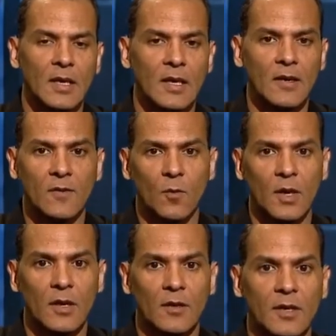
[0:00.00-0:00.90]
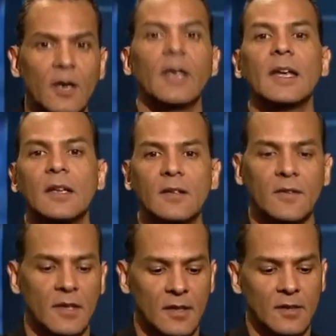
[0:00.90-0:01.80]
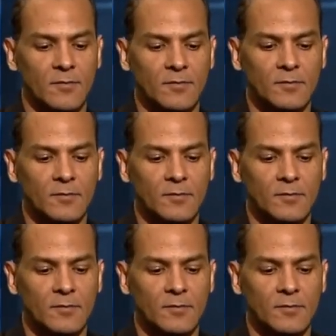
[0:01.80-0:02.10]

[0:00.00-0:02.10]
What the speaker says: is where it's a